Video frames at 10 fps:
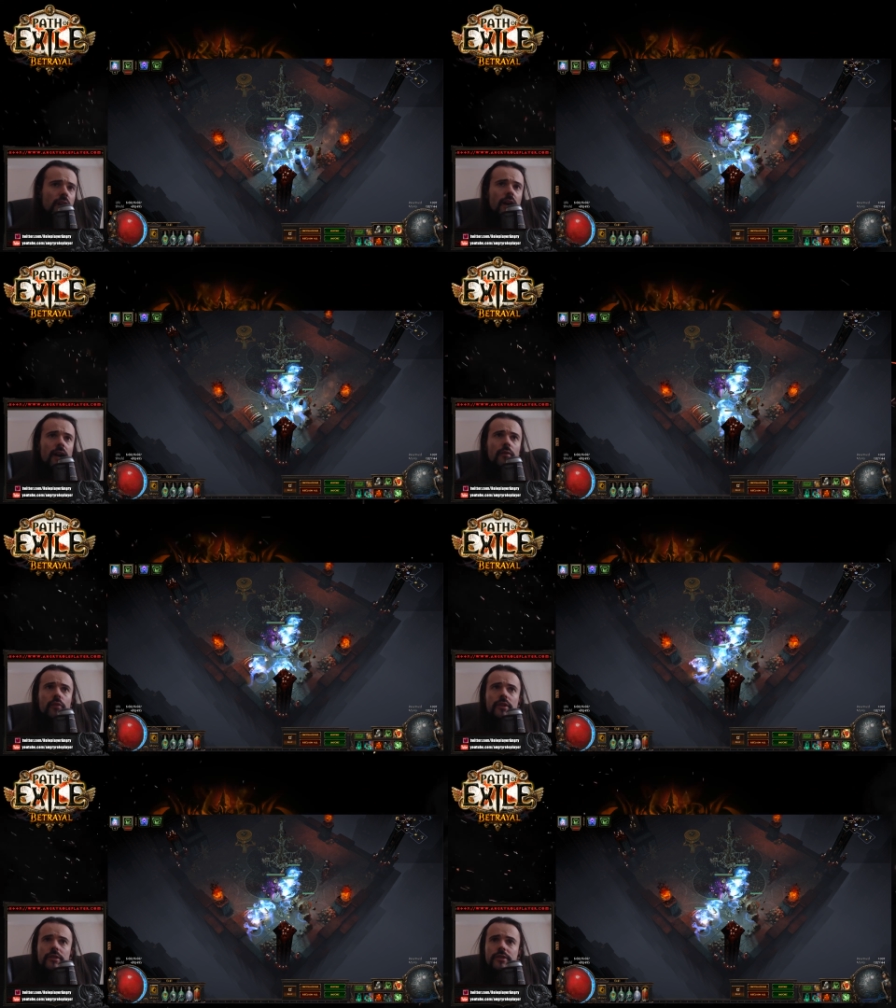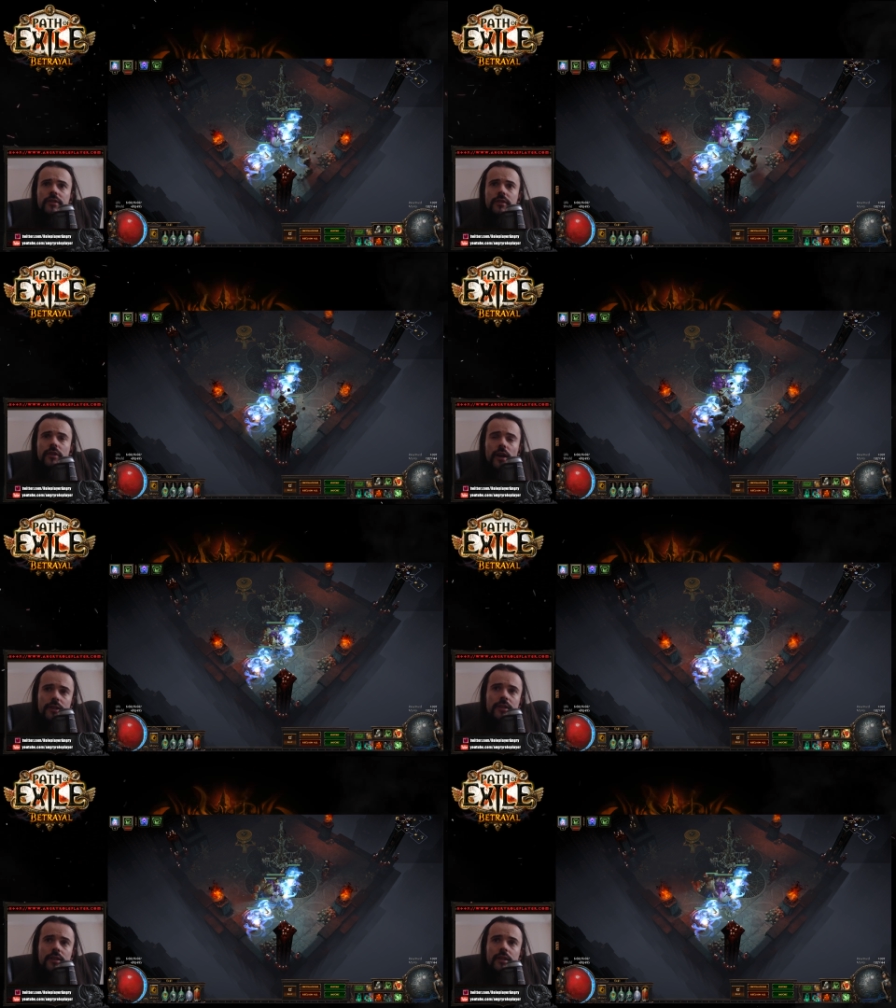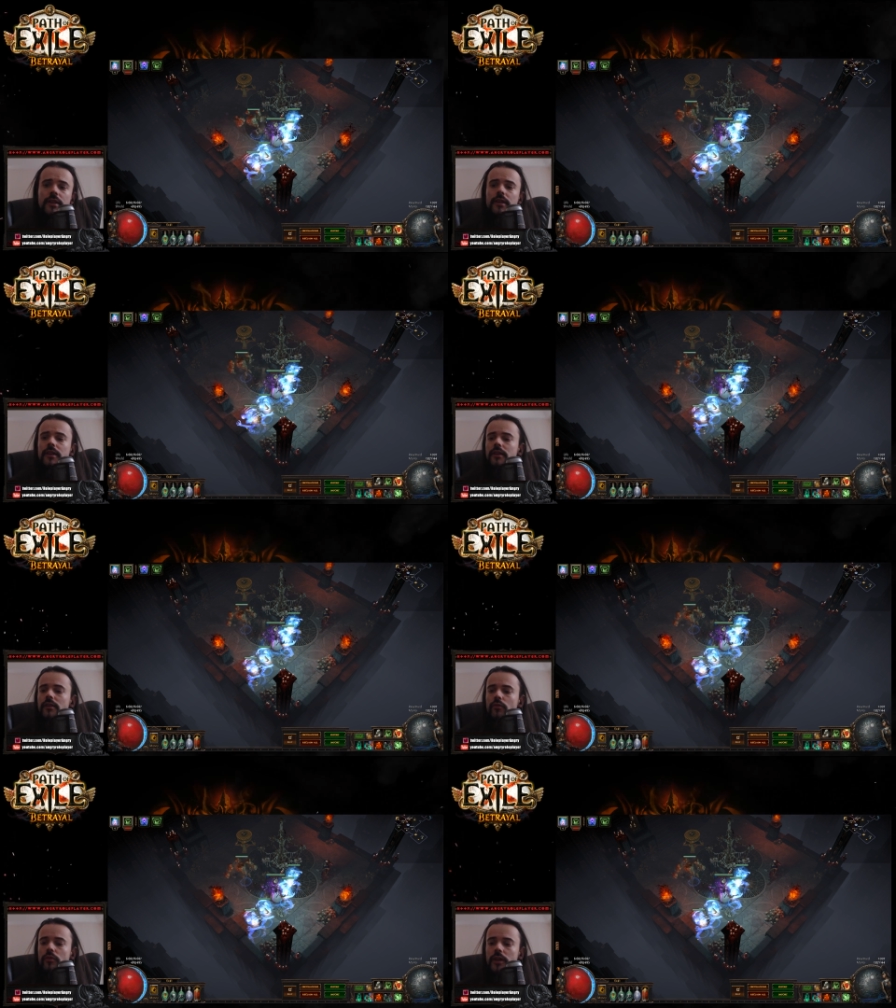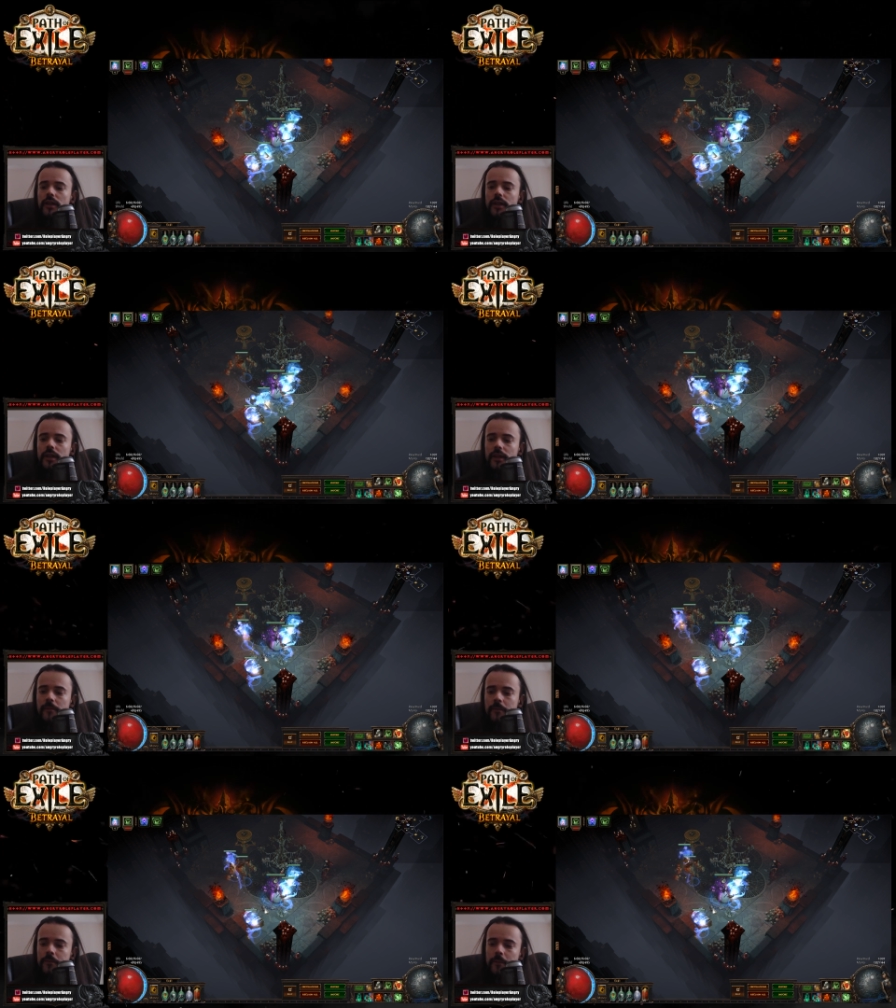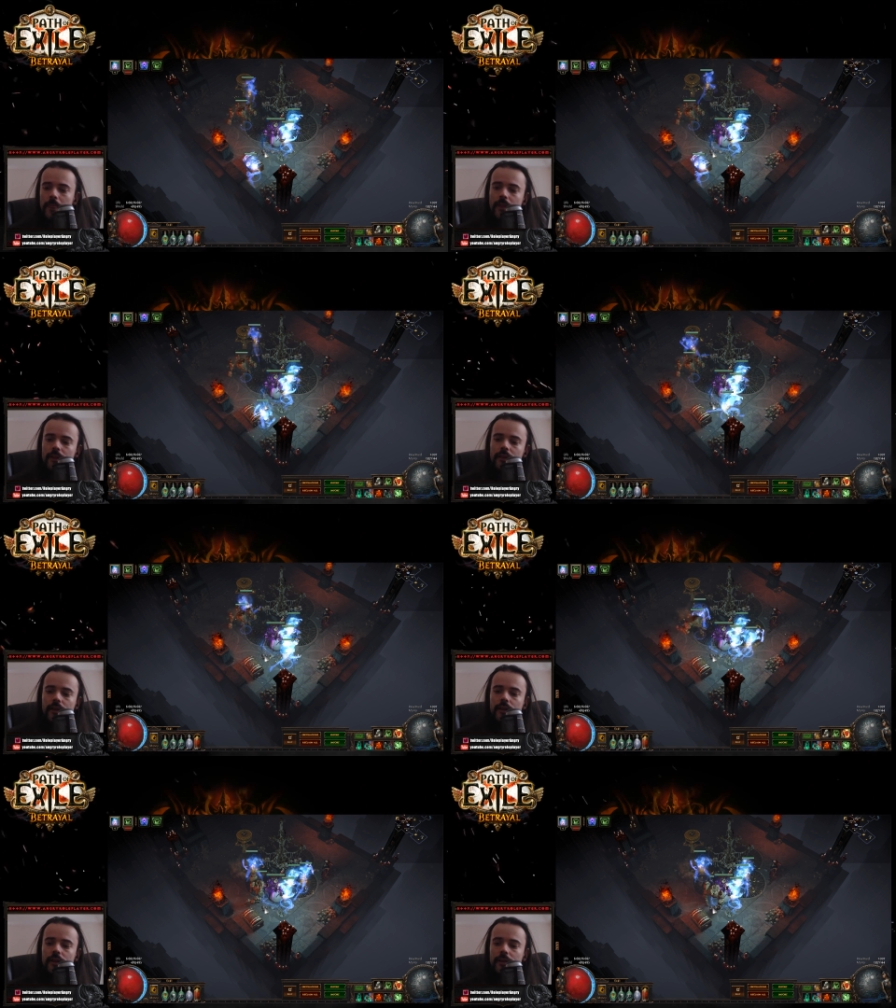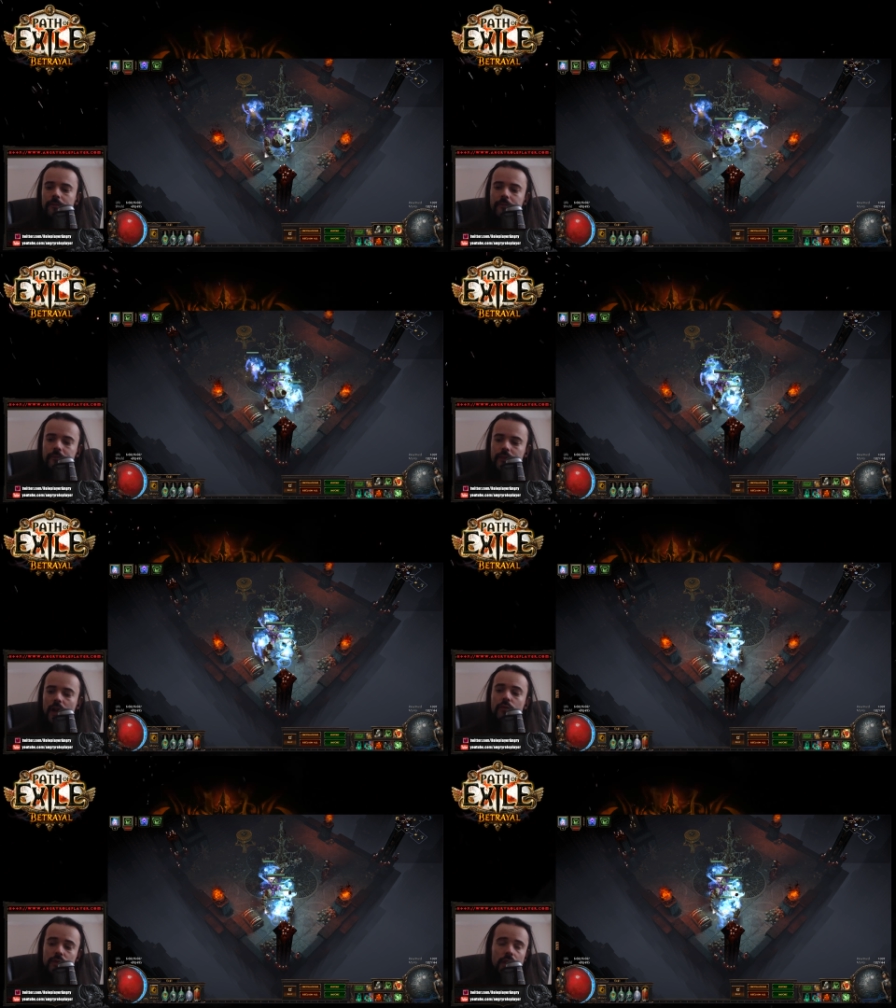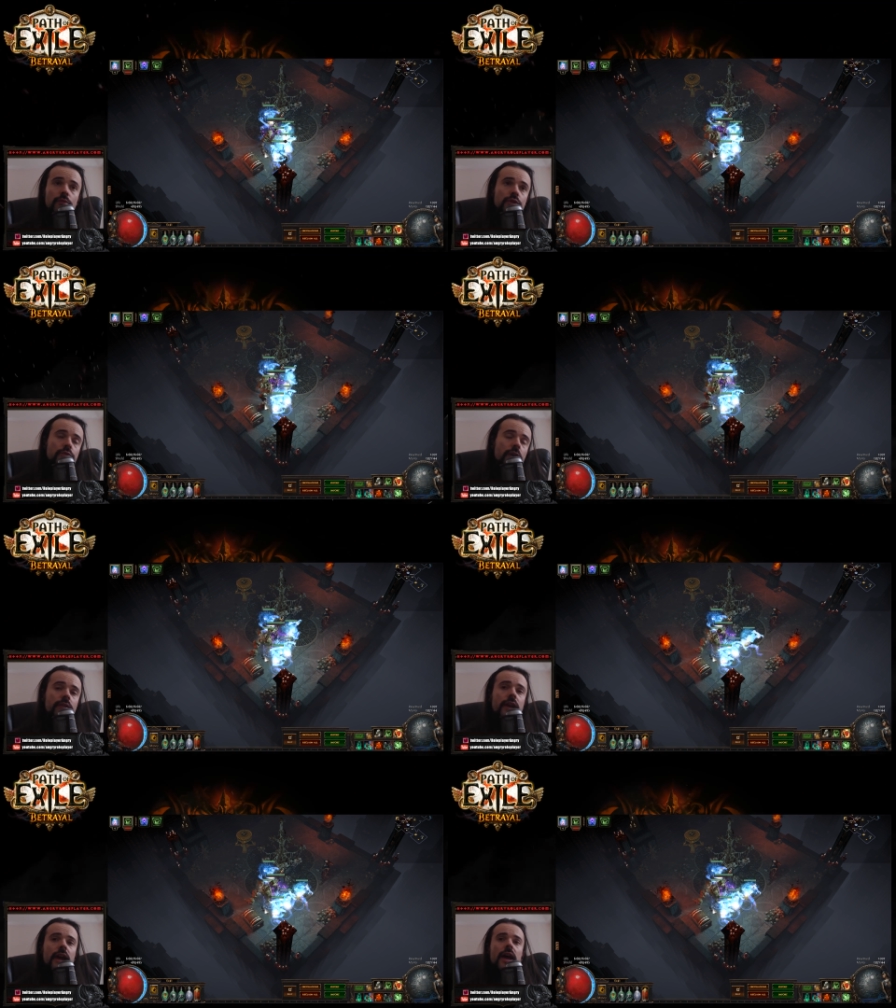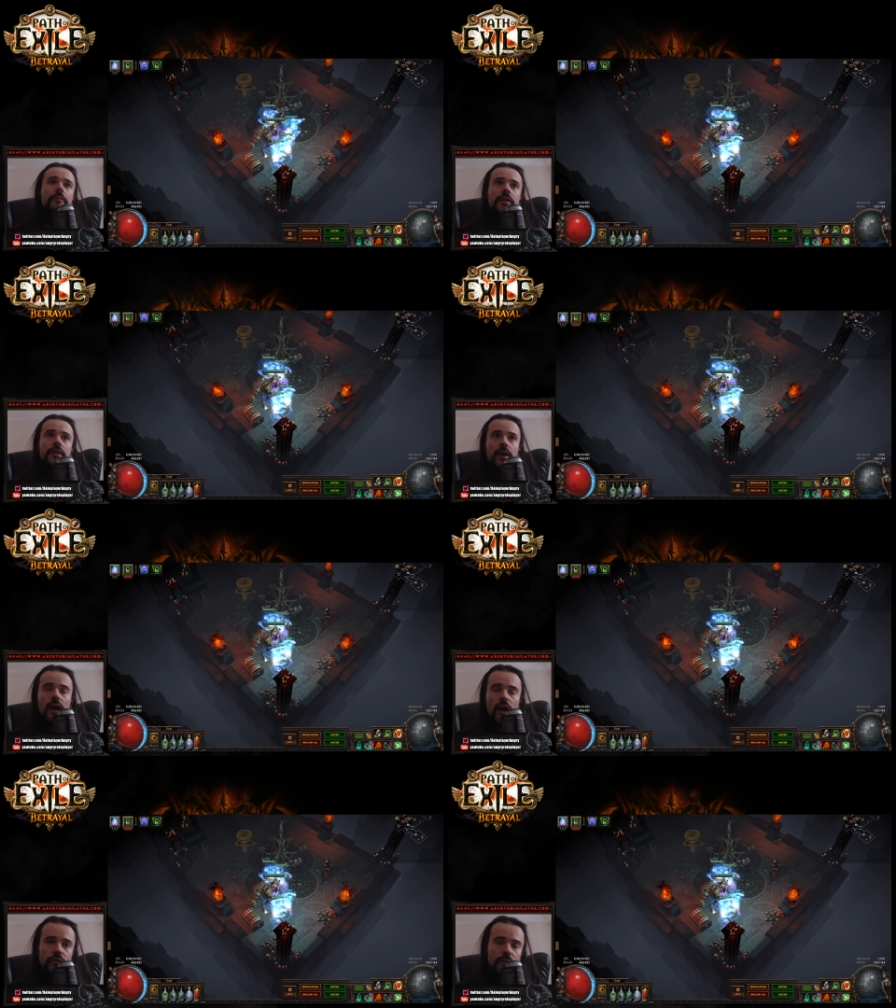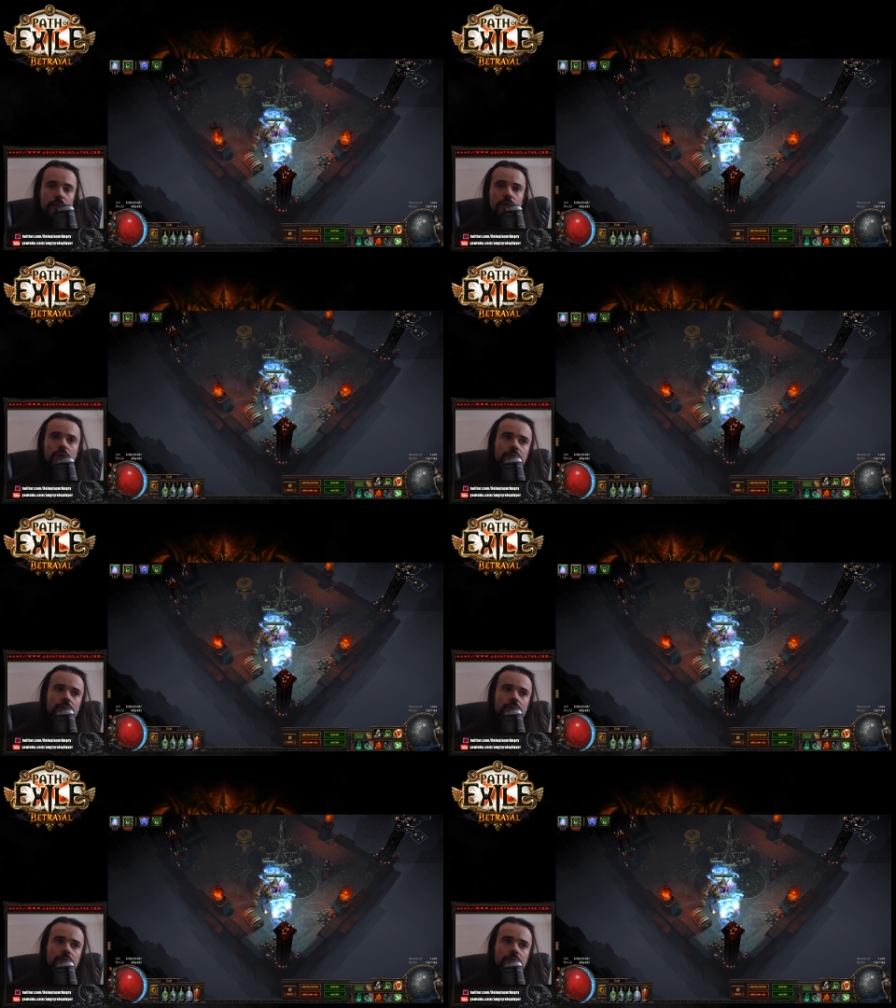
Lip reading: I was not really I was very happy how the build